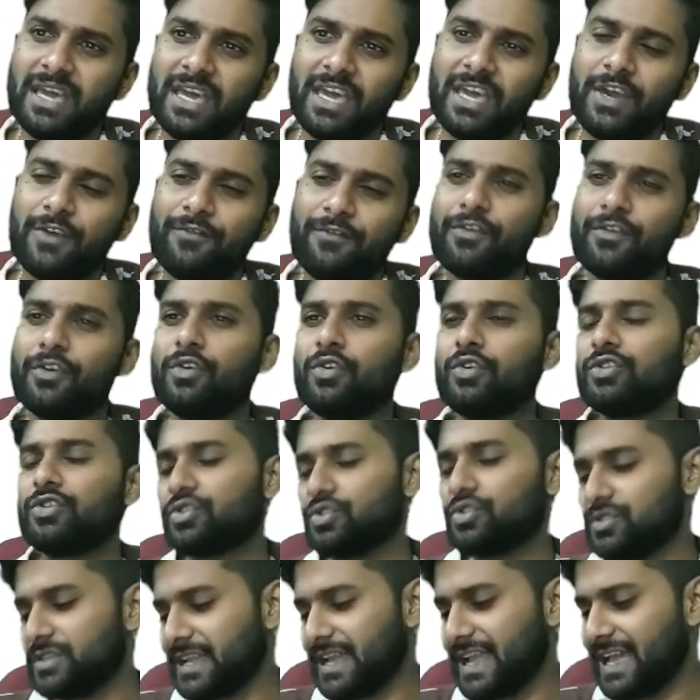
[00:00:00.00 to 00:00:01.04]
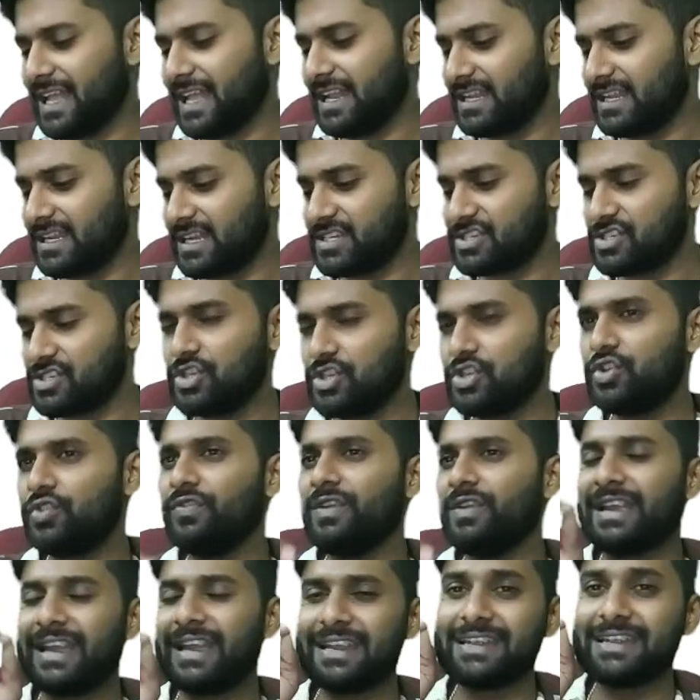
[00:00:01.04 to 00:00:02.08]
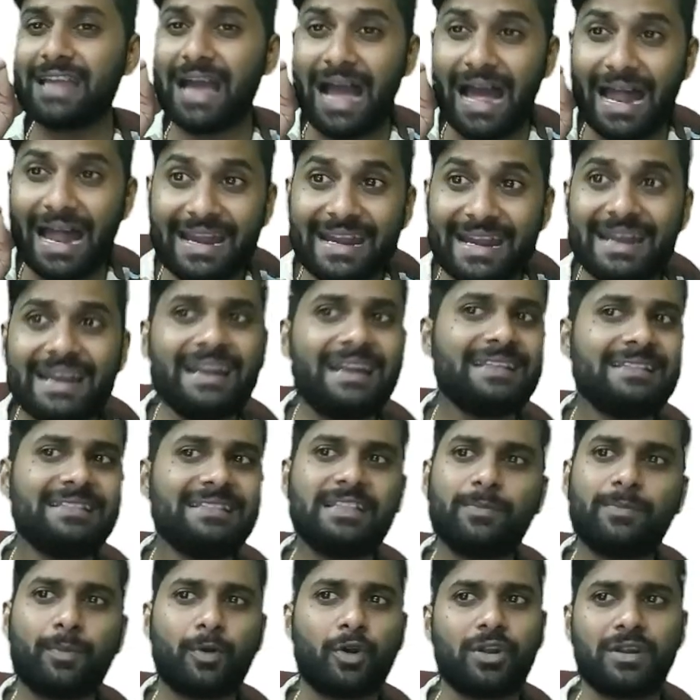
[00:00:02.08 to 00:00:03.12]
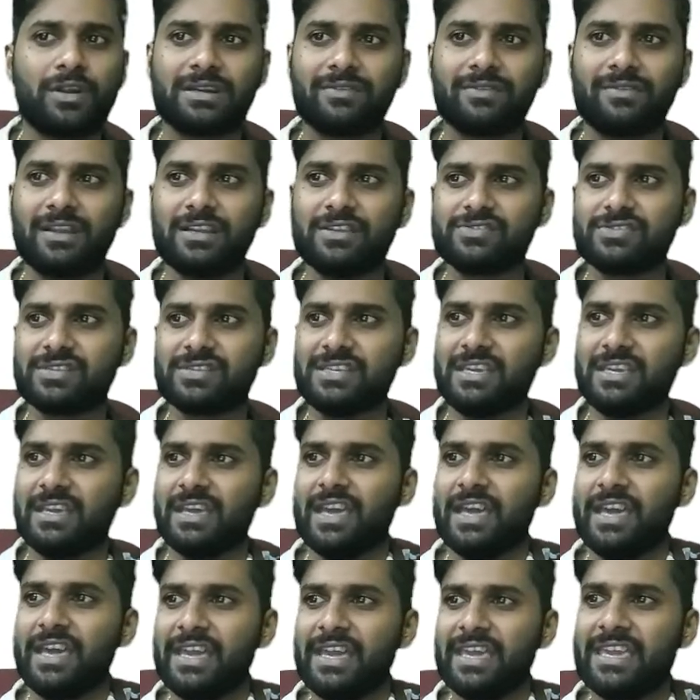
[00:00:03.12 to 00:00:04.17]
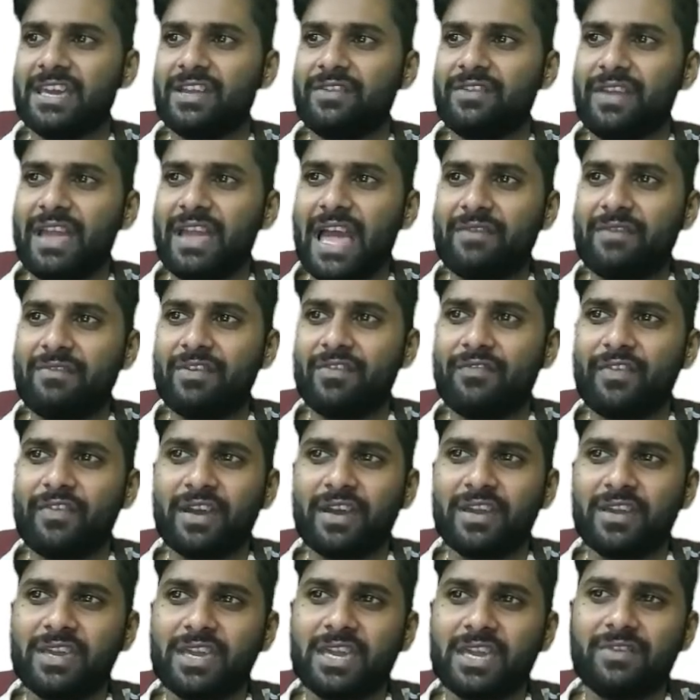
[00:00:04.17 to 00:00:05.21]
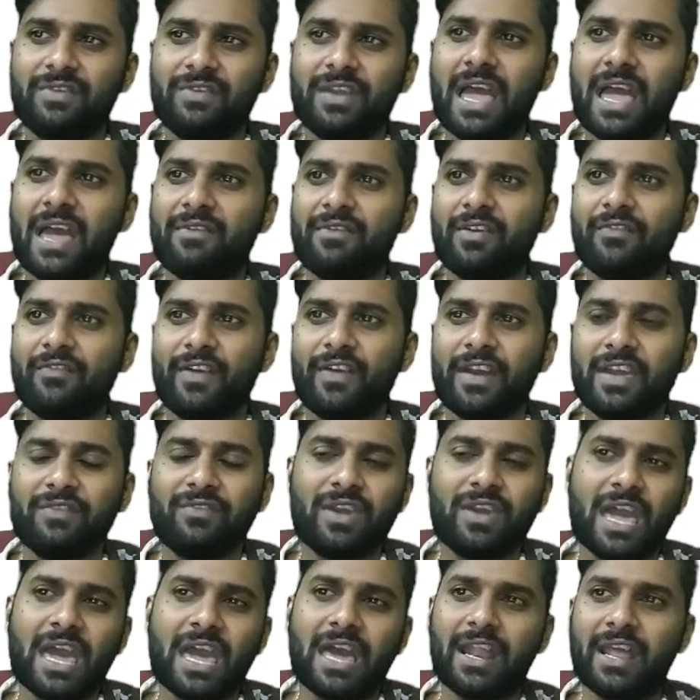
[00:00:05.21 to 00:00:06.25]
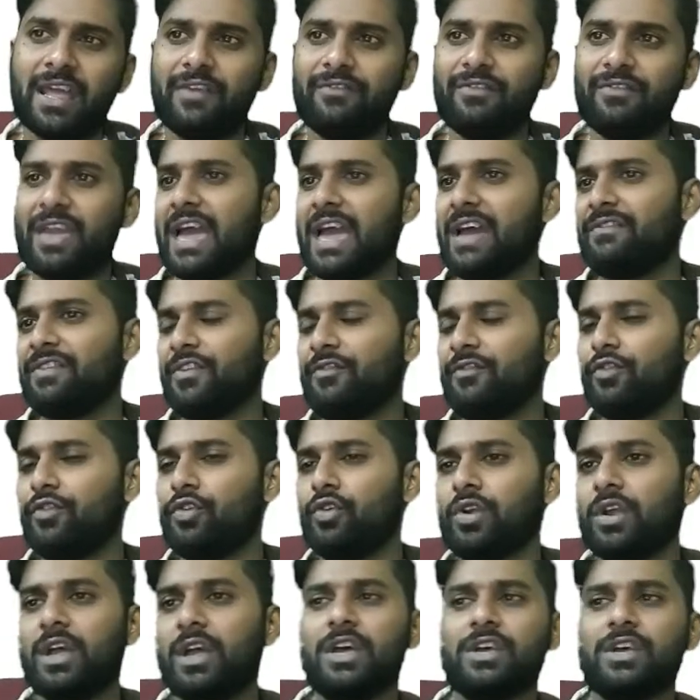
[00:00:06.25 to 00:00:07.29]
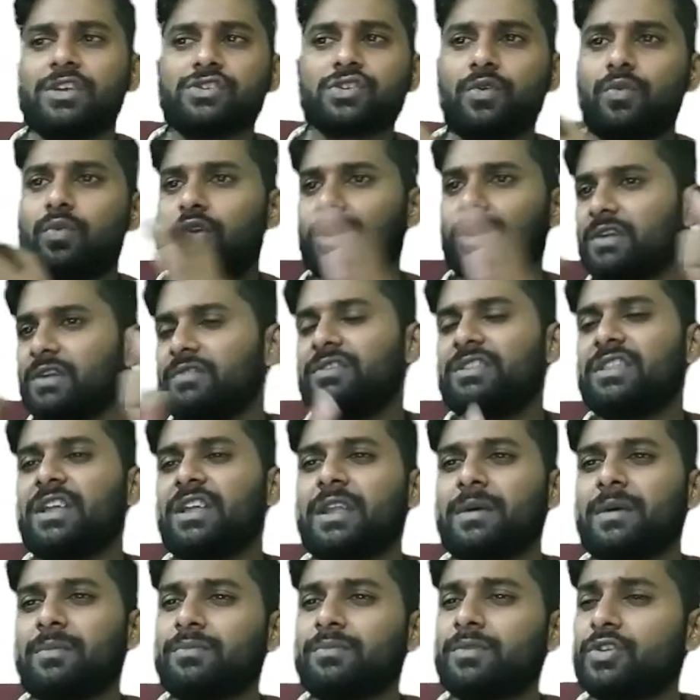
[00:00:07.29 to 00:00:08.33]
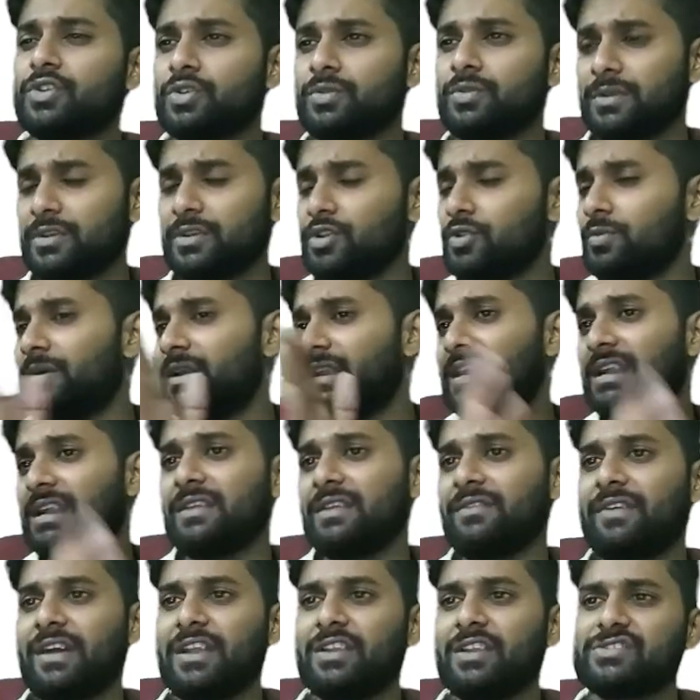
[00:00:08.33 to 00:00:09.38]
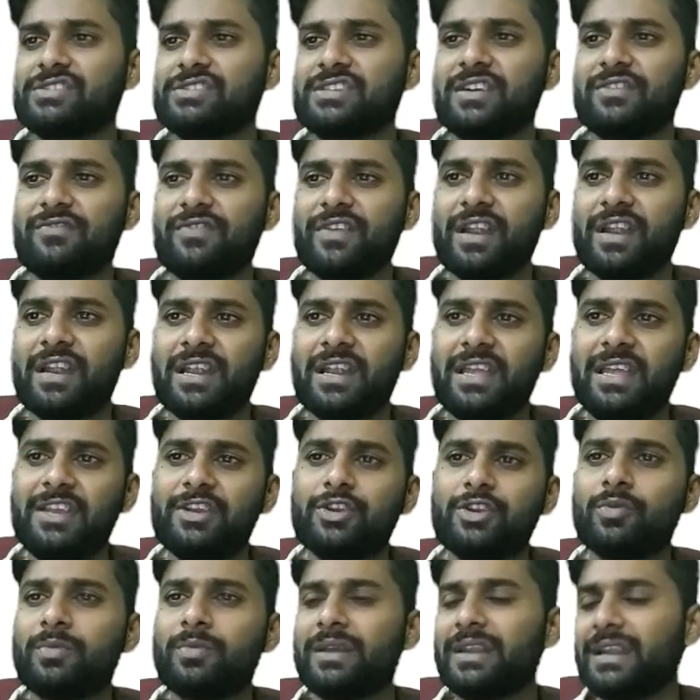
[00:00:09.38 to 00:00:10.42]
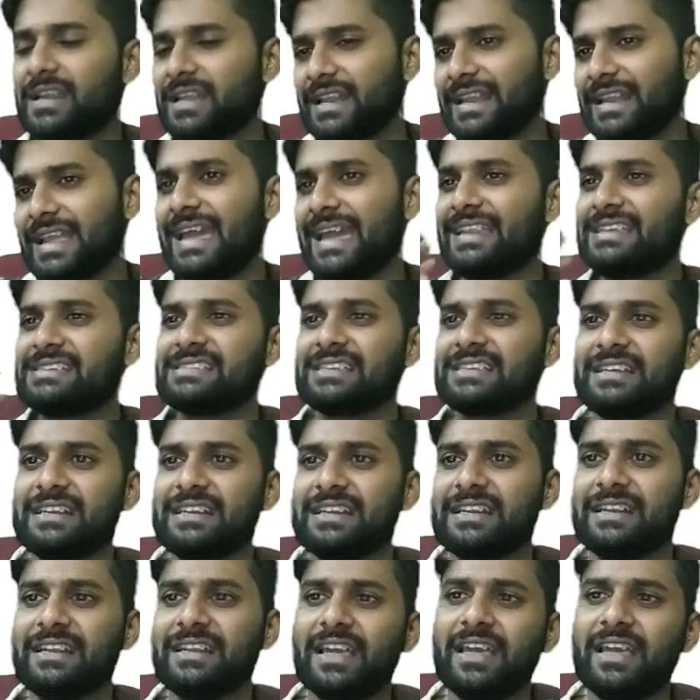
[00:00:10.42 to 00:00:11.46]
if you go through the calculation, you will get 100 in the product value. See, here we have a 5, here we have a 5, we have a 4. So whatever the numerator values, definitely numerator carries 100.